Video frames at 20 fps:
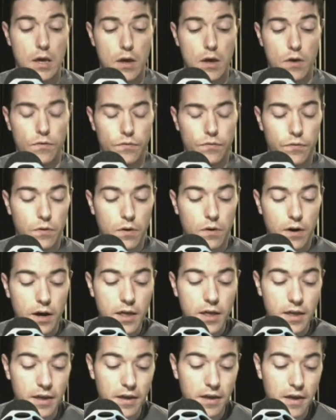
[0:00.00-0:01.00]
for
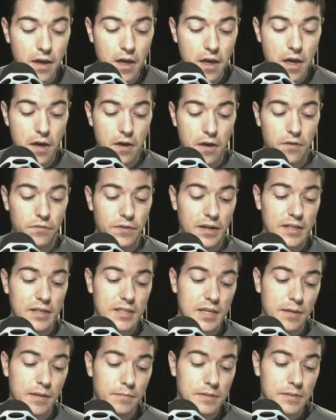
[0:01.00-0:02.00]

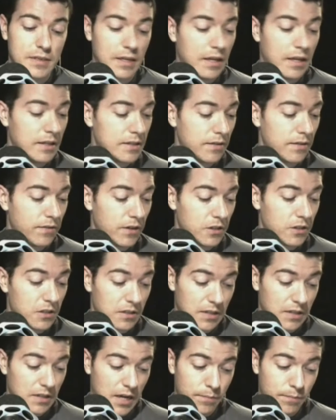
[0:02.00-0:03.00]
victims in
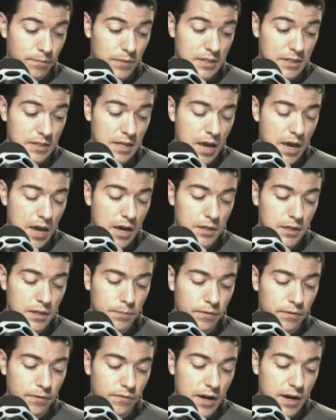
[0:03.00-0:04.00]
sufficient numbers to
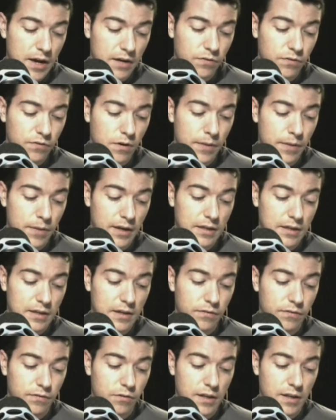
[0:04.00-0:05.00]
provide for
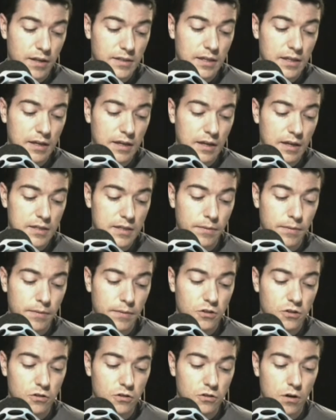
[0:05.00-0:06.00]
medical forensic
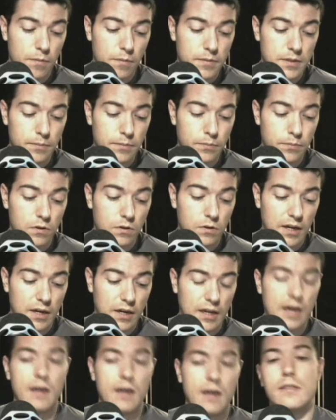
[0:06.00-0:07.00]
examination, trauma support and
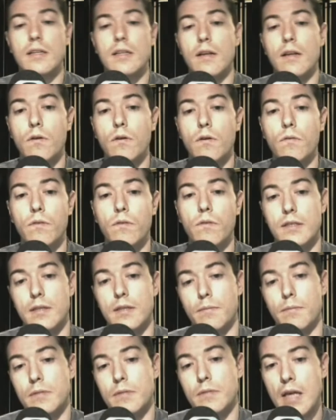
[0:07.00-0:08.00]
counseling for
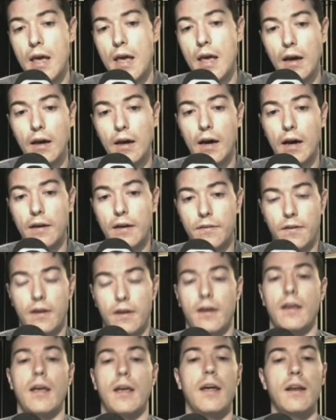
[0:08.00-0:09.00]
victims. I
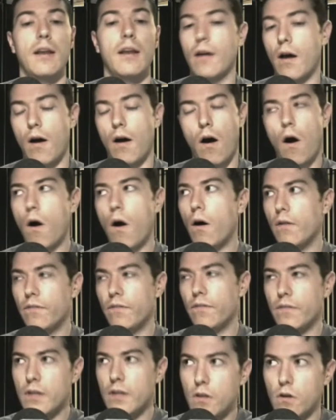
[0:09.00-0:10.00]
think in
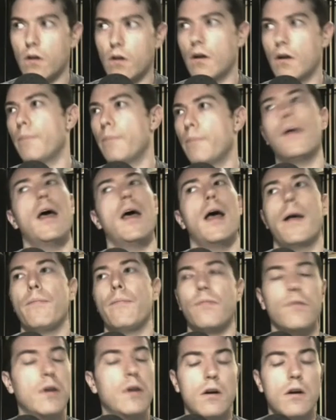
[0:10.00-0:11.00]
all Europe,
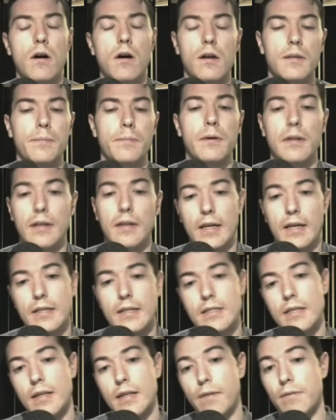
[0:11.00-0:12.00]
when you call the
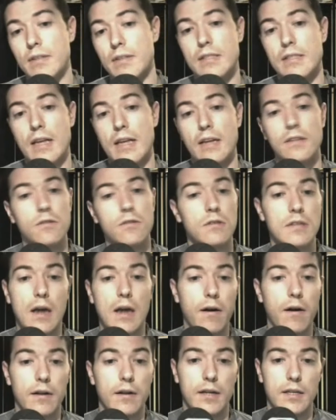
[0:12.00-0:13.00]
police, they will send you
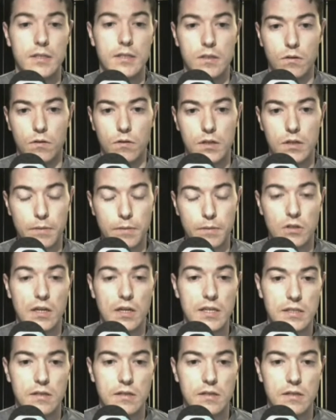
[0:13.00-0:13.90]
directly to a specialized